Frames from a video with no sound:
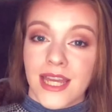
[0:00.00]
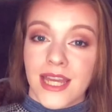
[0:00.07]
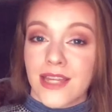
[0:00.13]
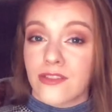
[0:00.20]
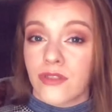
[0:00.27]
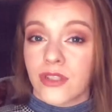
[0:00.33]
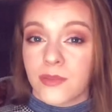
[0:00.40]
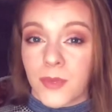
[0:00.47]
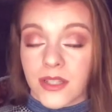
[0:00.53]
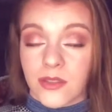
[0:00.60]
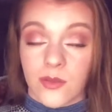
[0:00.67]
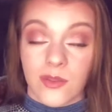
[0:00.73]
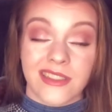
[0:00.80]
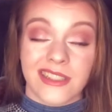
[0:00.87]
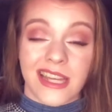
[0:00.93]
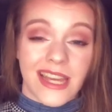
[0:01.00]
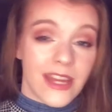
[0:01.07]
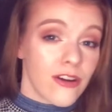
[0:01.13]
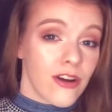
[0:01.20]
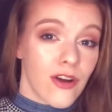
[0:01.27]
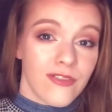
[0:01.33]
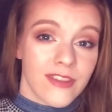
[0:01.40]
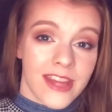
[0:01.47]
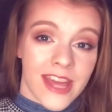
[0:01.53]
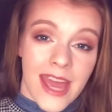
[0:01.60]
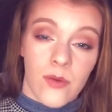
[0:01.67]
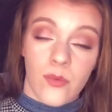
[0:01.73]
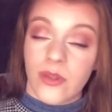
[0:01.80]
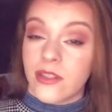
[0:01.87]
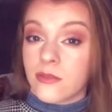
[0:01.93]
His response was to hit her over the
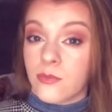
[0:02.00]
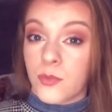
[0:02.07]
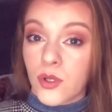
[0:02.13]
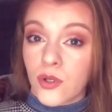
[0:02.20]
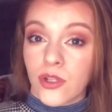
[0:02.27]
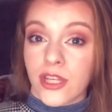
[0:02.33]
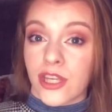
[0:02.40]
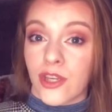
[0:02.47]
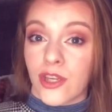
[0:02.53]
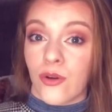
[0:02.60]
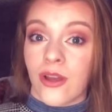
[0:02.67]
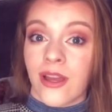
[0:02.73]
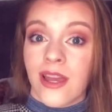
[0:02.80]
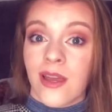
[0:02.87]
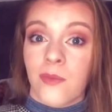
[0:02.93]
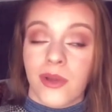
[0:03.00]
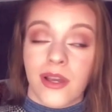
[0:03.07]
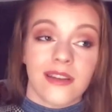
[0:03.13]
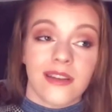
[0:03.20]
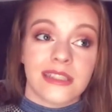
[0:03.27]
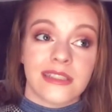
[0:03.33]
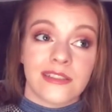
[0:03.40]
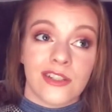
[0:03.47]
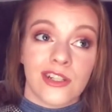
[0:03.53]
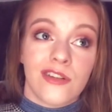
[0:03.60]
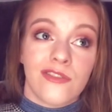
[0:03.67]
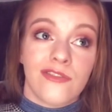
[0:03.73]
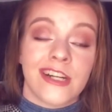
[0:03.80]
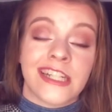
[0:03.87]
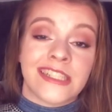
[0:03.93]
head with his pool cue because his
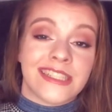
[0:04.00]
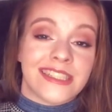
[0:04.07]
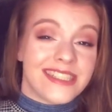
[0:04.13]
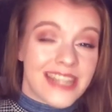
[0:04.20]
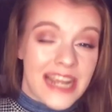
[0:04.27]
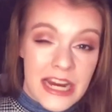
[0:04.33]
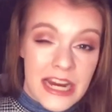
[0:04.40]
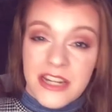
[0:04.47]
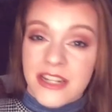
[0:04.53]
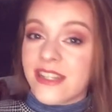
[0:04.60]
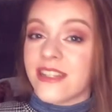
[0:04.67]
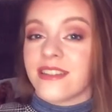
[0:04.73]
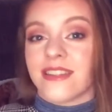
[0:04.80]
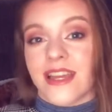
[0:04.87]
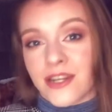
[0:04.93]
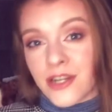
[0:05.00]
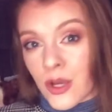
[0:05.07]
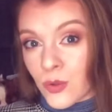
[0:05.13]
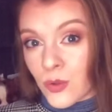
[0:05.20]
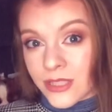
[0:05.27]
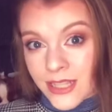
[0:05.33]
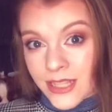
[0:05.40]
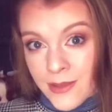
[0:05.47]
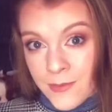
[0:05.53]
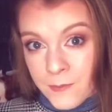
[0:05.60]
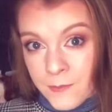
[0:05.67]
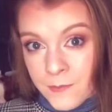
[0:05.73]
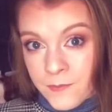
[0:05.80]
girlfriend dared to say no to him.